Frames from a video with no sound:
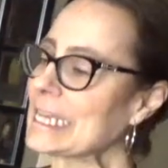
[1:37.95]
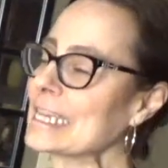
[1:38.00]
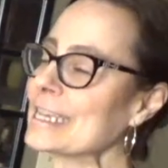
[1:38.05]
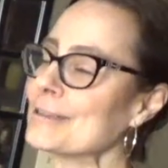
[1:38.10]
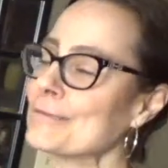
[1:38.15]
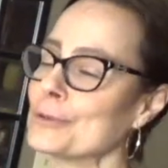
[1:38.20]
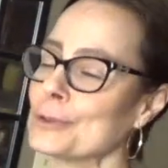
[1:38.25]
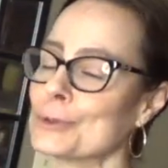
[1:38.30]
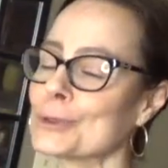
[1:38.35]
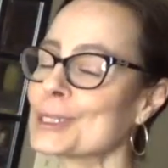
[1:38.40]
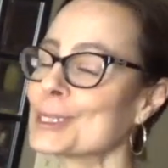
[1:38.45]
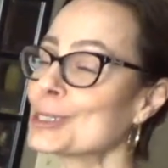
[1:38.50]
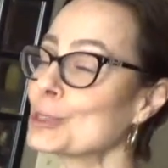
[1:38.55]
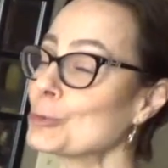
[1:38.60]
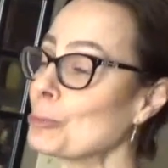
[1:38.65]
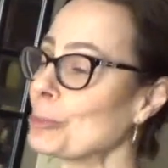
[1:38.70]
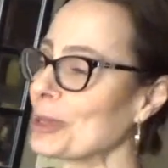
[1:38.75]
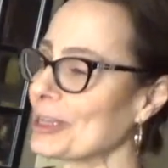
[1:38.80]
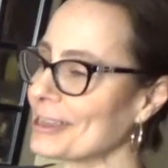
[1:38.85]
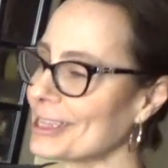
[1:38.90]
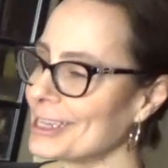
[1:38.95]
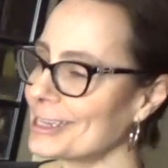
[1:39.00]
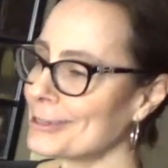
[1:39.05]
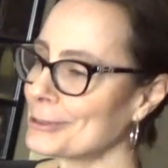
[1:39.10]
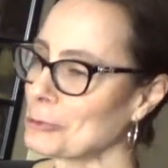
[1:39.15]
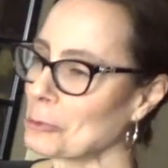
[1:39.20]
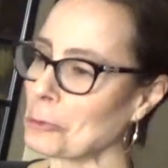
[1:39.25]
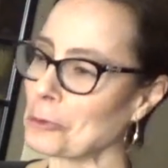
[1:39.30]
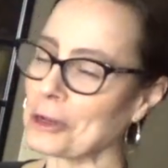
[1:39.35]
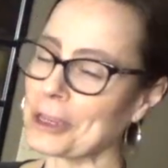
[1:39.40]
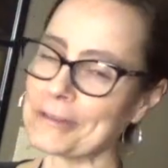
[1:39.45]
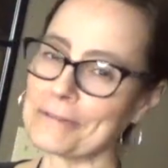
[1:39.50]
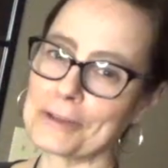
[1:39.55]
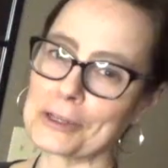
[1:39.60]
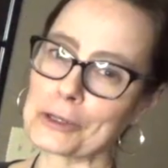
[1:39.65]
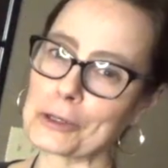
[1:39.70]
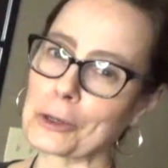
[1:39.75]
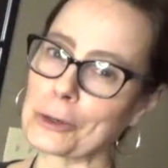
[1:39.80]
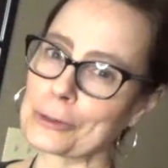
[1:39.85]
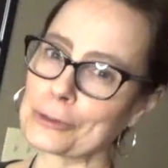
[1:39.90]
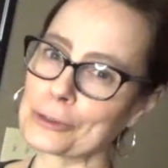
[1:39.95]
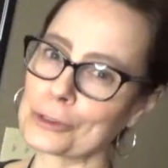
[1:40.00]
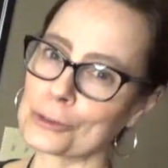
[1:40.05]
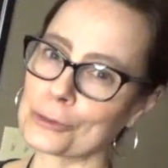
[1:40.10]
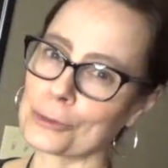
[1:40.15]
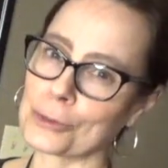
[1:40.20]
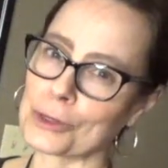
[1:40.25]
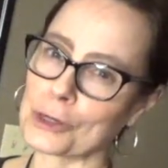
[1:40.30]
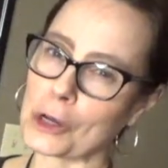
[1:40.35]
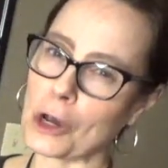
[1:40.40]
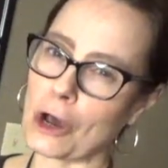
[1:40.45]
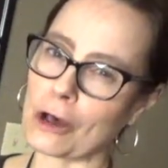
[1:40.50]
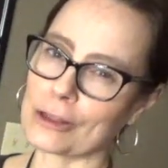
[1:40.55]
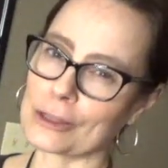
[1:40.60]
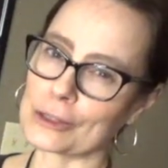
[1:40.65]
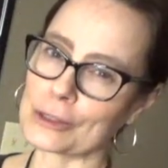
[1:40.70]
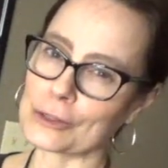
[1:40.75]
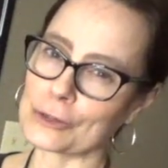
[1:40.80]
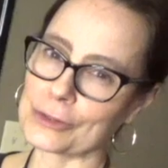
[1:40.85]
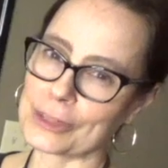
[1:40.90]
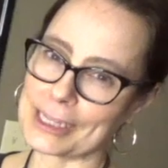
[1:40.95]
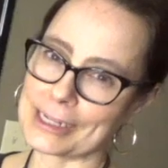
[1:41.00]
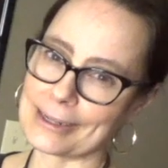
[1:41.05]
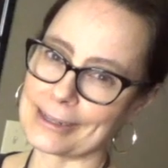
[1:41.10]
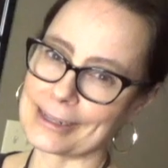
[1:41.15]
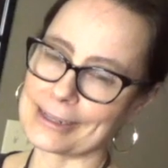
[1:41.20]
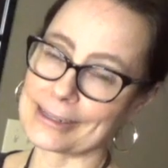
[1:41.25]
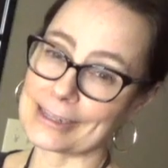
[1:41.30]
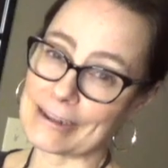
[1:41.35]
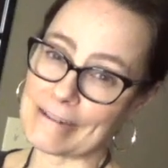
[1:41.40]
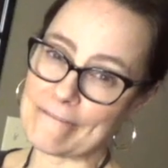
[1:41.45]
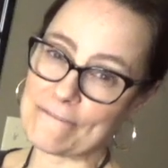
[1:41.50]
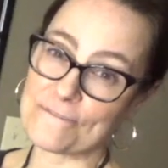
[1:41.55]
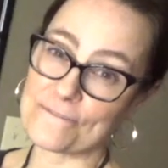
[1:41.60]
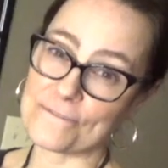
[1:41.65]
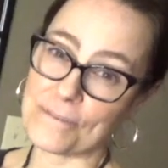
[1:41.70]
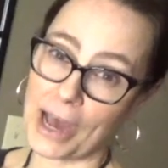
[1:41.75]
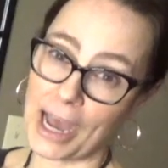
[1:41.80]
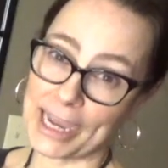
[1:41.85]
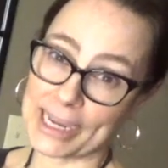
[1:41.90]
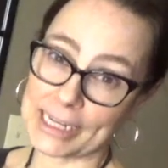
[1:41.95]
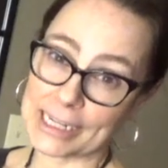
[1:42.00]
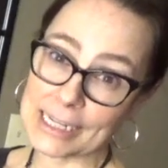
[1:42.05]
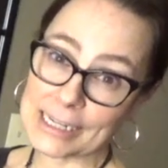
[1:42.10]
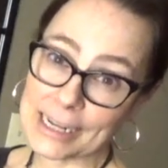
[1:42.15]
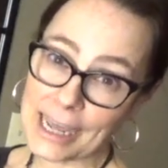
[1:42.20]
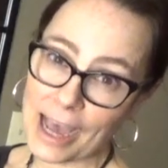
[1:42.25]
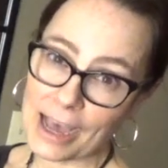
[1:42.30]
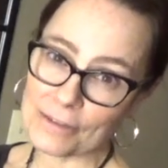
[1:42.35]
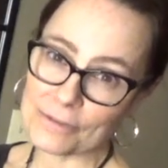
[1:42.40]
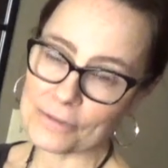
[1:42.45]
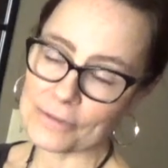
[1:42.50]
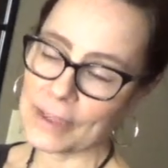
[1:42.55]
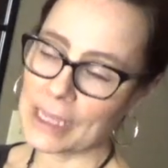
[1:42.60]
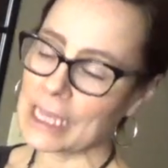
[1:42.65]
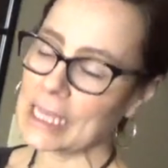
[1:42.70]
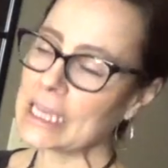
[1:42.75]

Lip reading: if you spill it or if it goes through a colander that isn't fine enough,